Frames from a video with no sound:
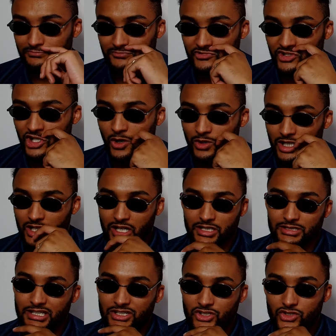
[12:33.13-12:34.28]
Joe the light
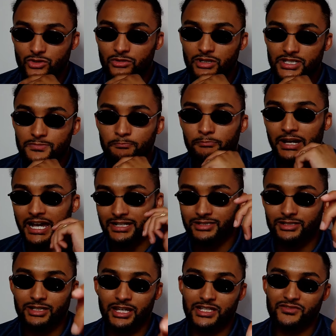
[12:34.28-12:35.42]
skin Joyce, back to
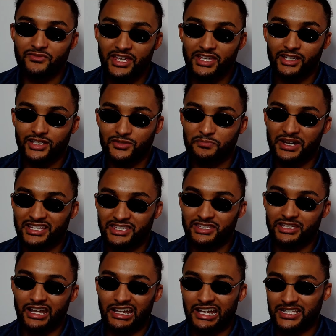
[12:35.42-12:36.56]
Las Vegas. Back to
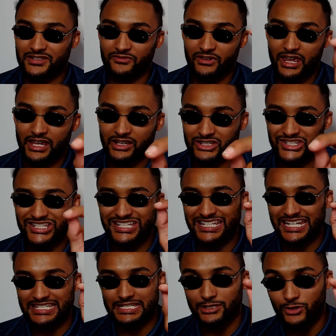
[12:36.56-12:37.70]
the Las Vegas
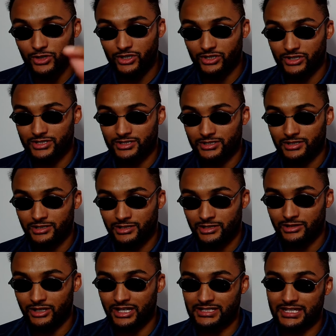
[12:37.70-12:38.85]
nitty hookers
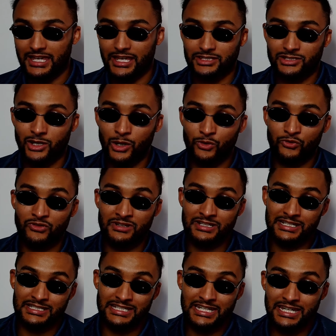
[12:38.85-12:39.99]
that his ex-girlfriend
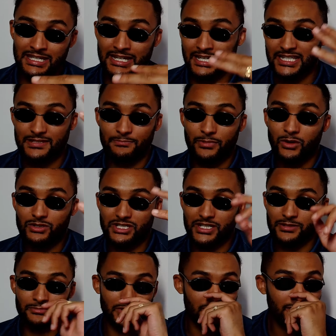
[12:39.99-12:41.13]
Nadine exposed
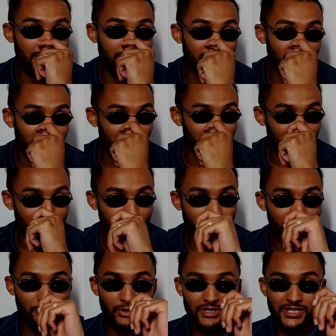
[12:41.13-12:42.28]
him for
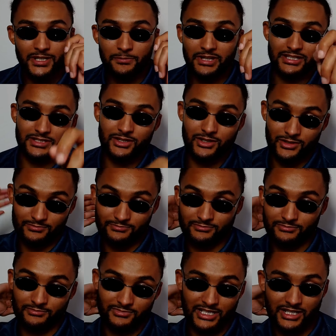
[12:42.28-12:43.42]
putting the beats on.
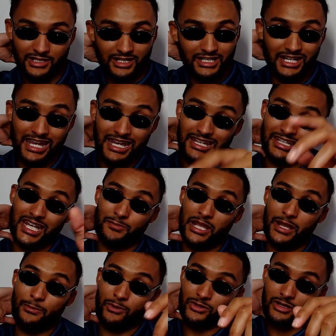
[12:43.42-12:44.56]
Yeah, and end of the day,
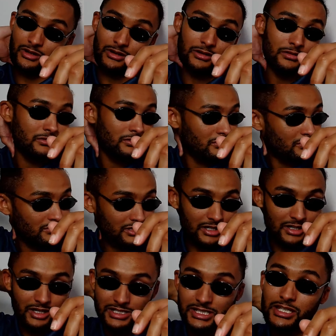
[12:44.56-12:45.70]
people, Joe, the
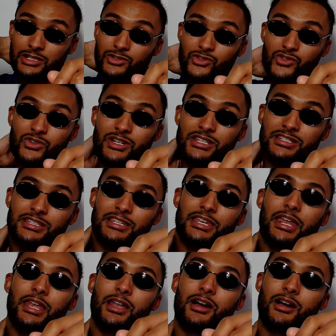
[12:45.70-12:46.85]
light-skinned Joyce, he
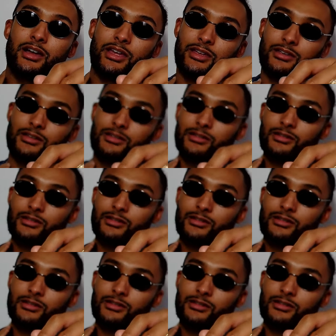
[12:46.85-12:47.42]
like